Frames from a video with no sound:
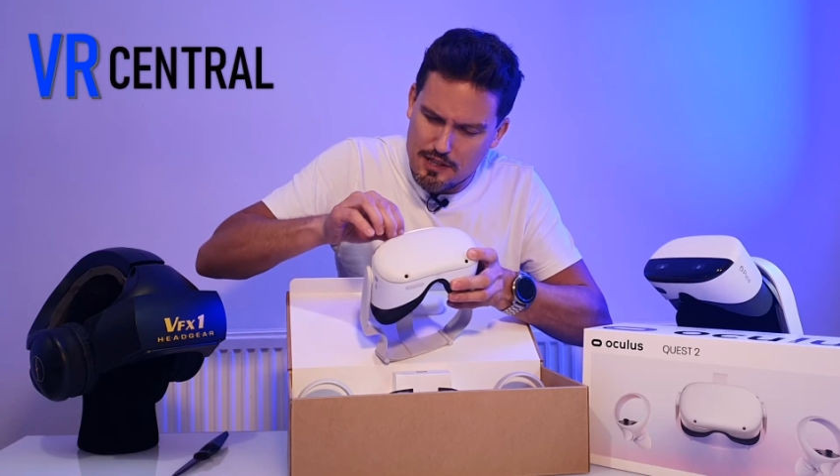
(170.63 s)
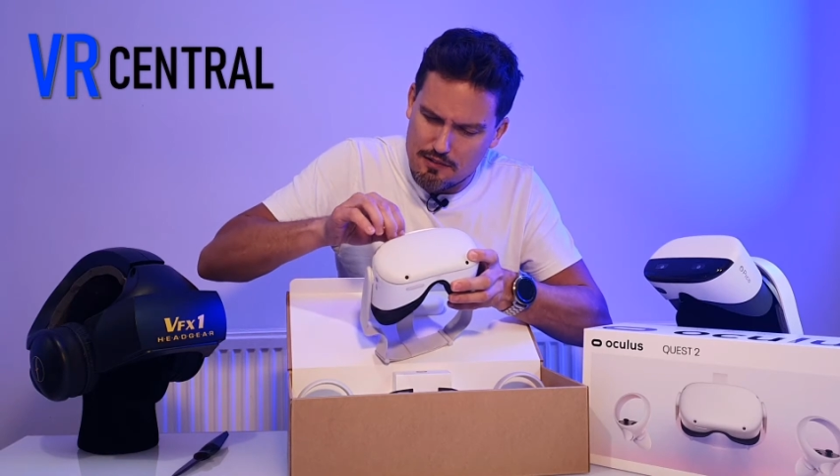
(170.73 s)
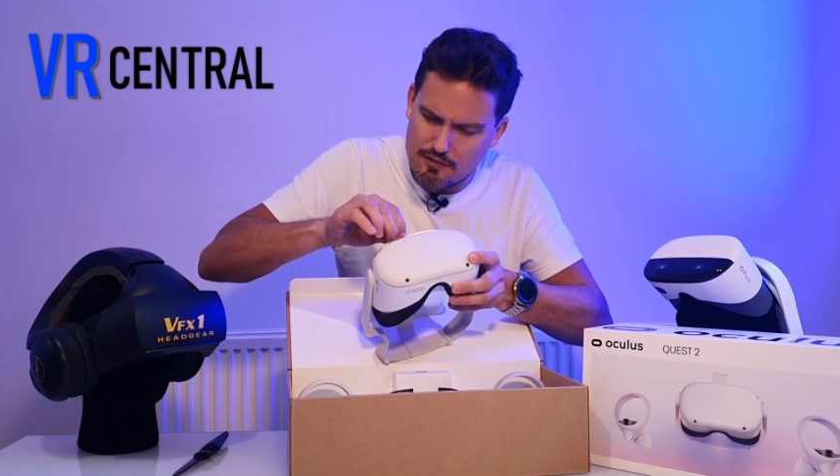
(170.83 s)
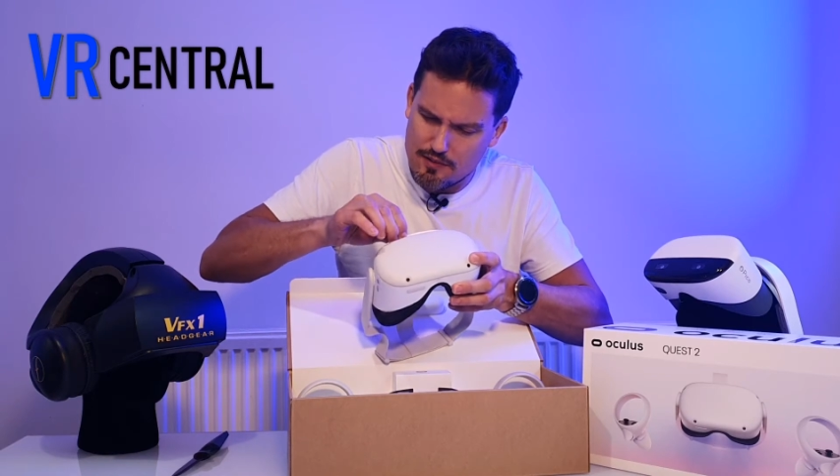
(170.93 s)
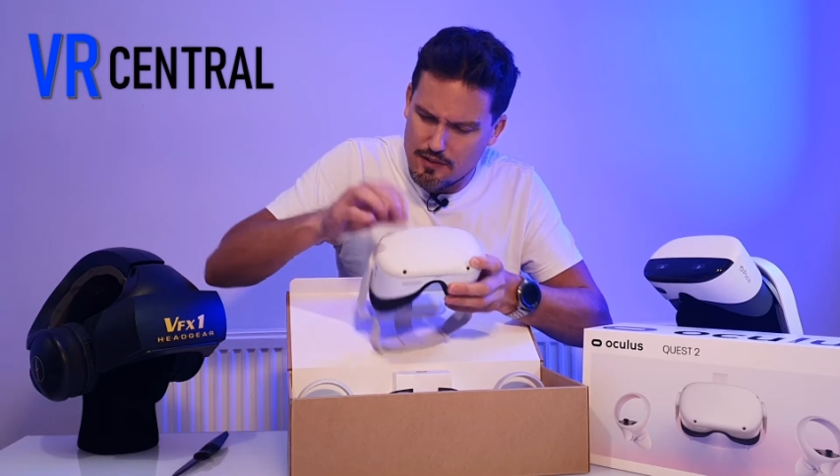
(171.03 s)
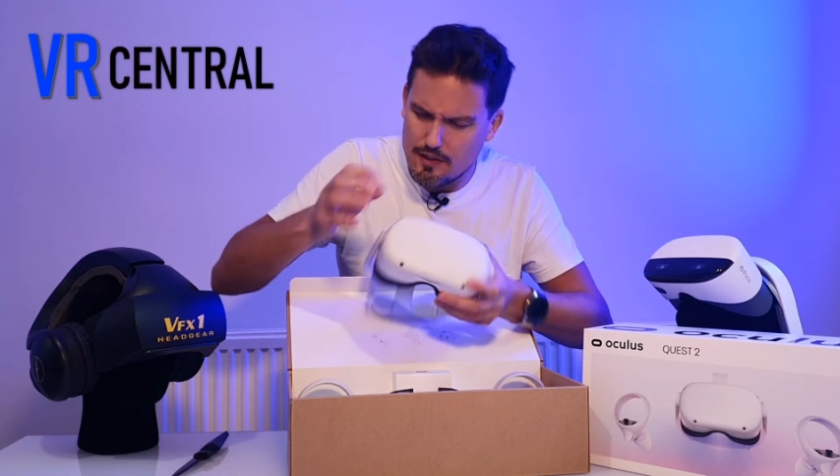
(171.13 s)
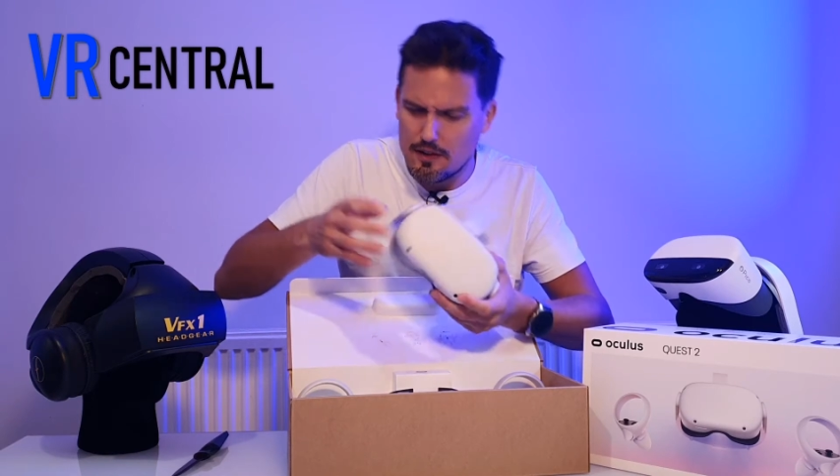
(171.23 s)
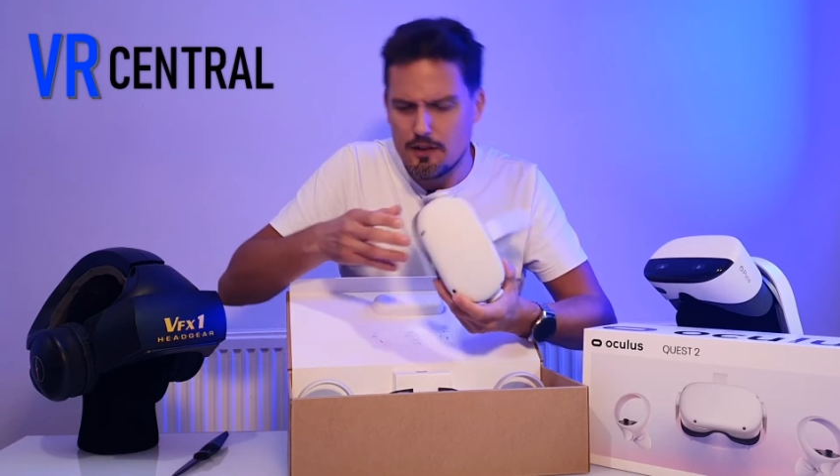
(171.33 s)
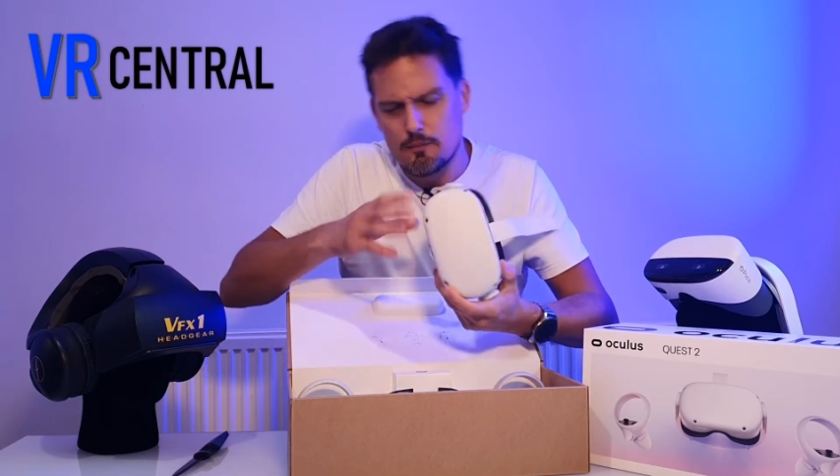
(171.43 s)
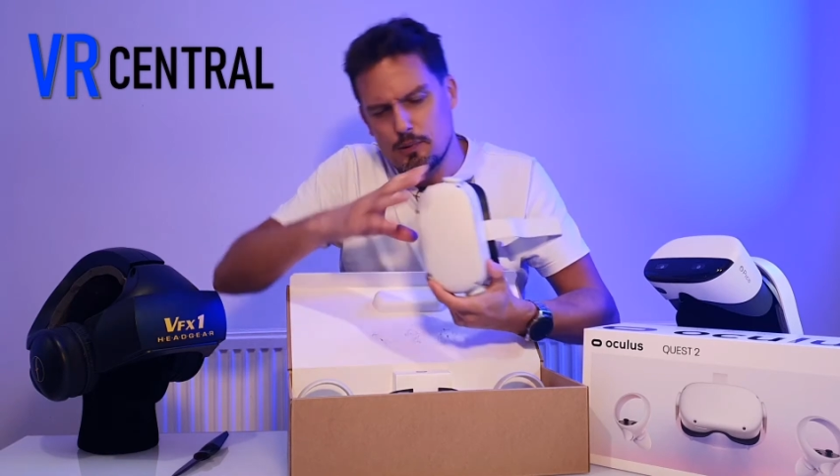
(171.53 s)
they've
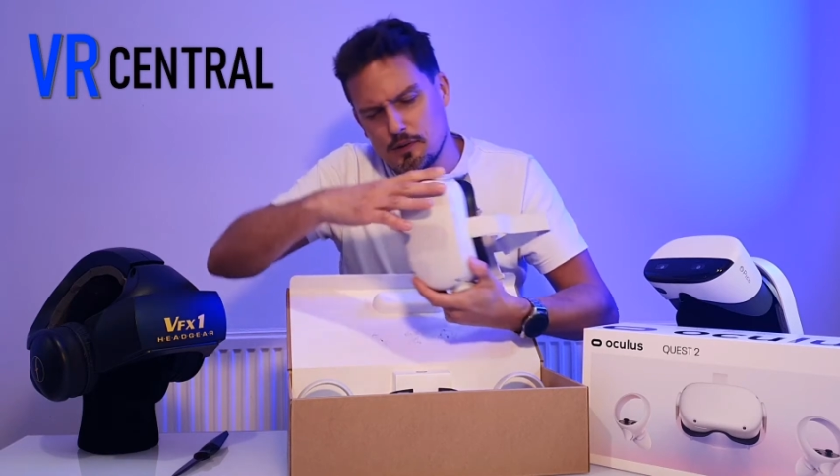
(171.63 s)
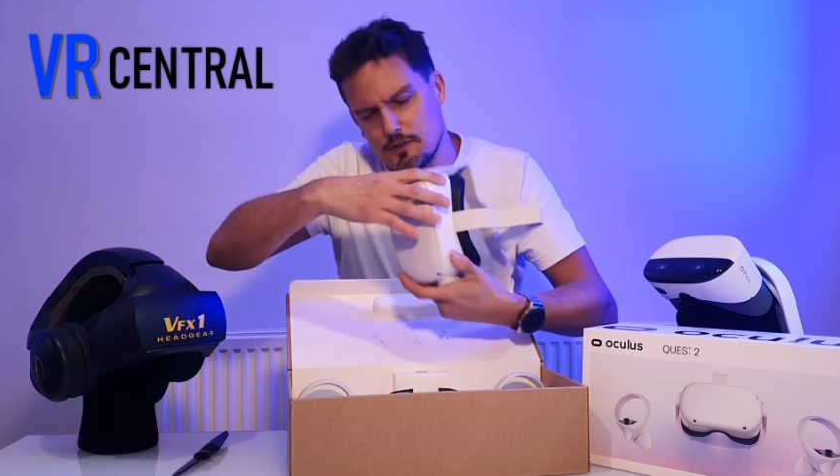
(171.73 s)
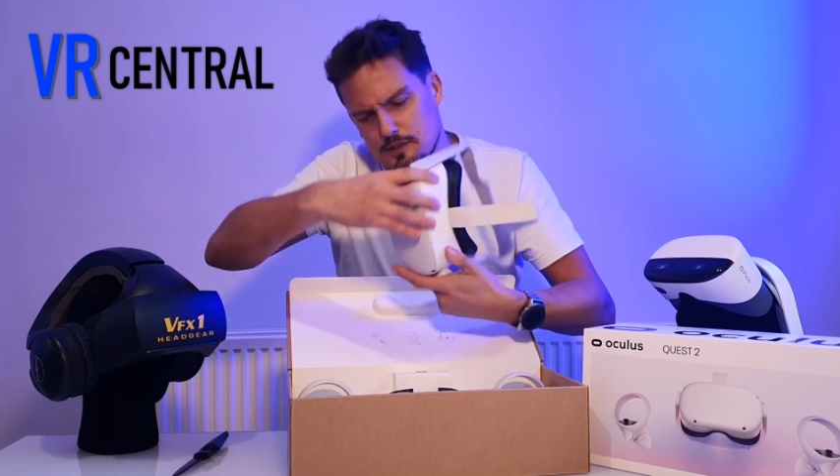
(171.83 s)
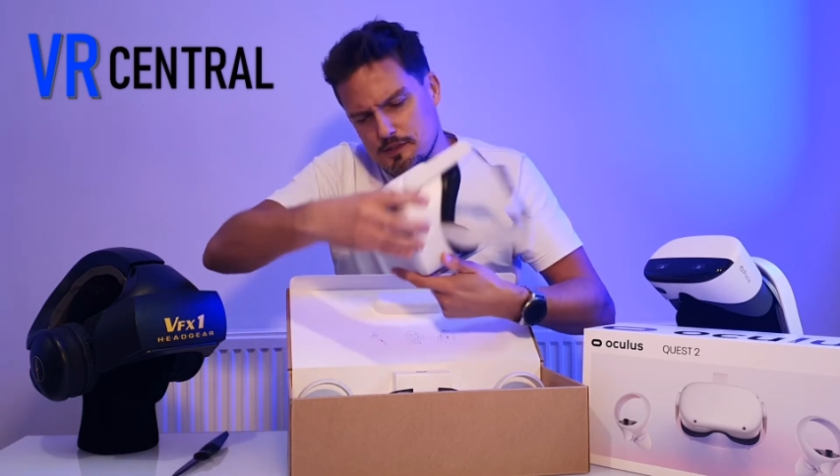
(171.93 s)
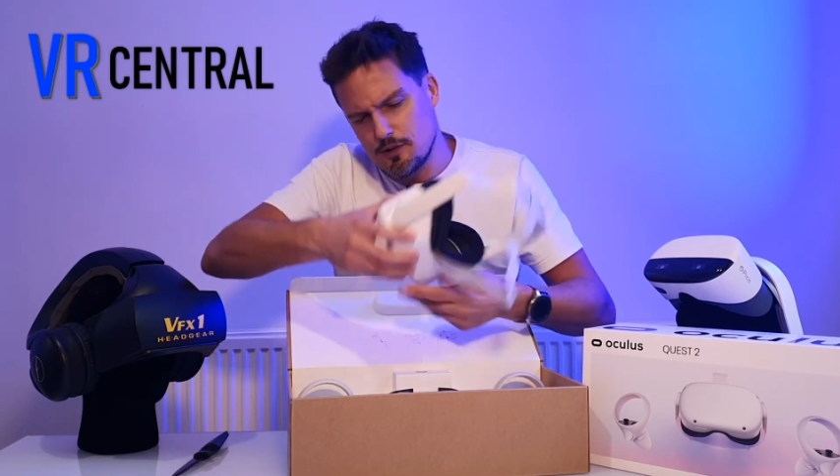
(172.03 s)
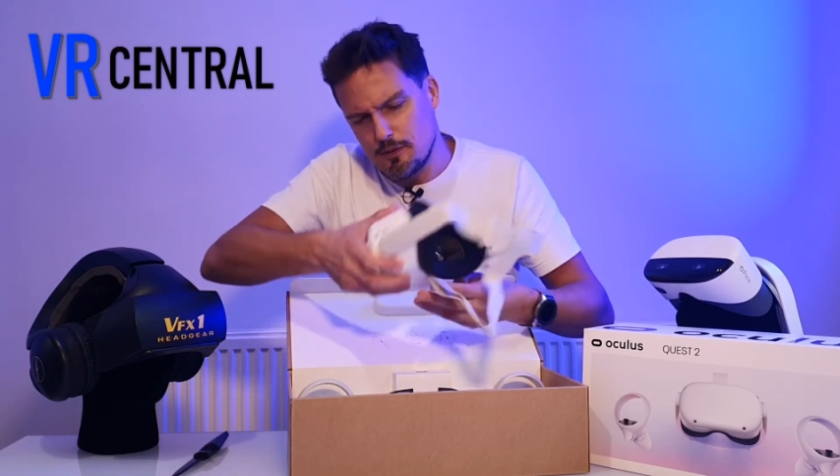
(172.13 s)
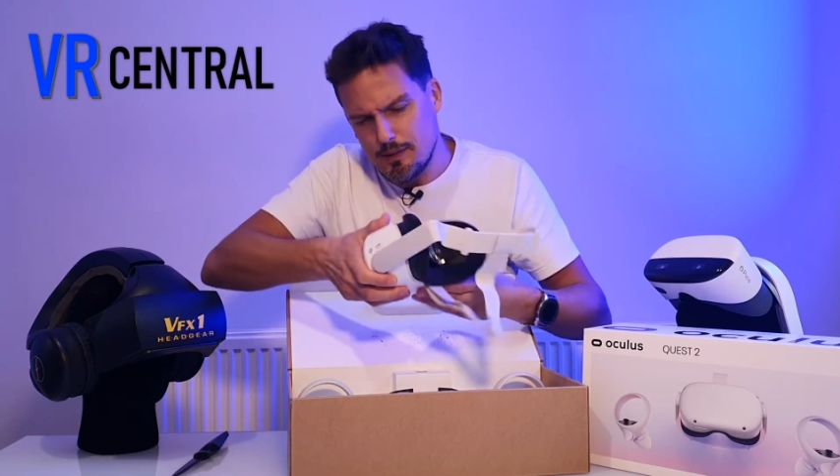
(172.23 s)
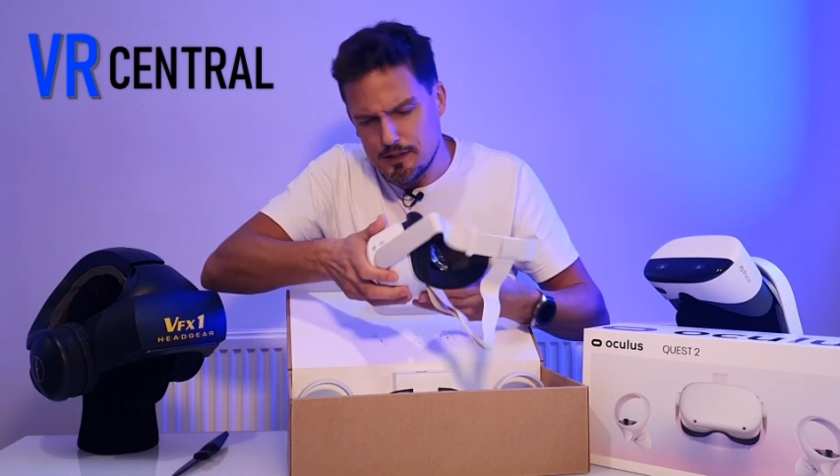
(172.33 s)
put on the top.